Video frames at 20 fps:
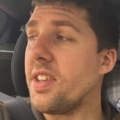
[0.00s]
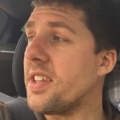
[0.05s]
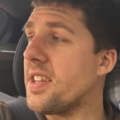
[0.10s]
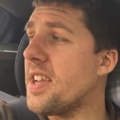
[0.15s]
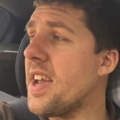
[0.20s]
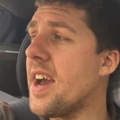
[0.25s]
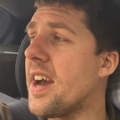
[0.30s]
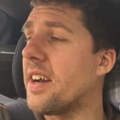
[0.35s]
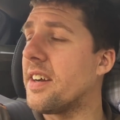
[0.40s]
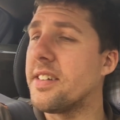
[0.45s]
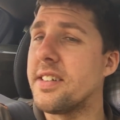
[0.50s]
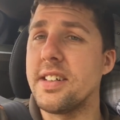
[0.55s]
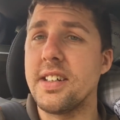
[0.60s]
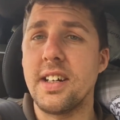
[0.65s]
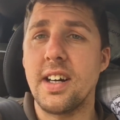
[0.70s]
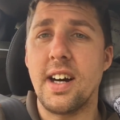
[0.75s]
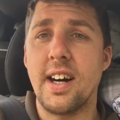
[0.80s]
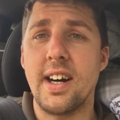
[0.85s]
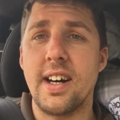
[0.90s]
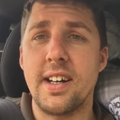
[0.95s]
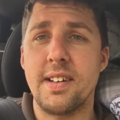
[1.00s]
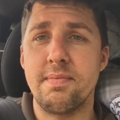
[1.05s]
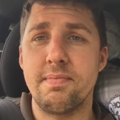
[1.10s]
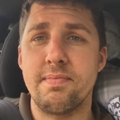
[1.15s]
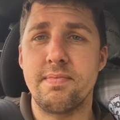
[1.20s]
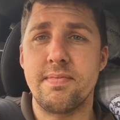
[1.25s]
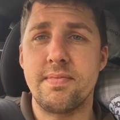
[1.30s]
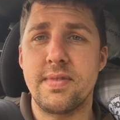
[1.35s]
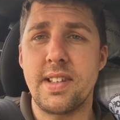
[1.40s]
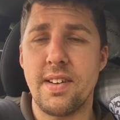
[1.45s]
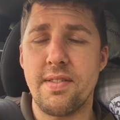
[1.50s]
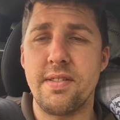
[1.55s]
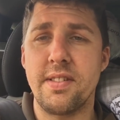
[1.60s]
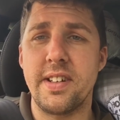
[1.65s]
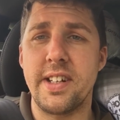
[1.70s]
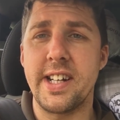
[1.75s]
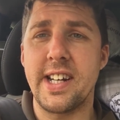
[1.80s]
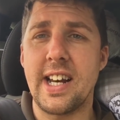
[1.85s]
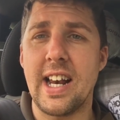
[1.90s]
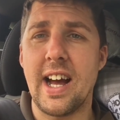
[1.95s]
yeah,
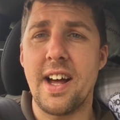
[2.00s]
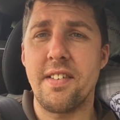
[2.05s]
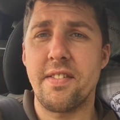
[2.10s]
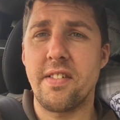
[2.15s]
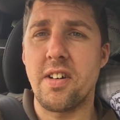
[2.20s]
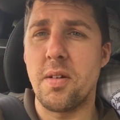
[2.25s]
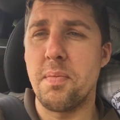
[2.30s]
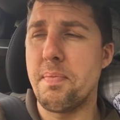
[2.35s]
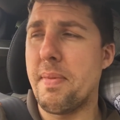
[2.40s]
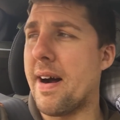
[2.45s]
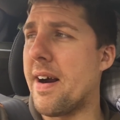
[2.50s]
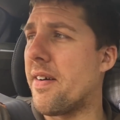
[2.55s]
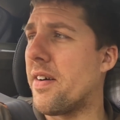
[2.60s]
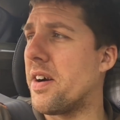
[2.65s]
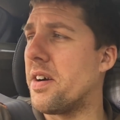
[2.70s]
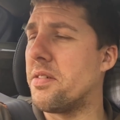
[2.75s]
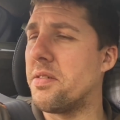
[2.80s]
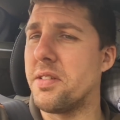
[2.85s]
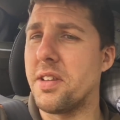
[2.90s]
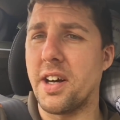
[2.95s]
definitely glad I've got a barrow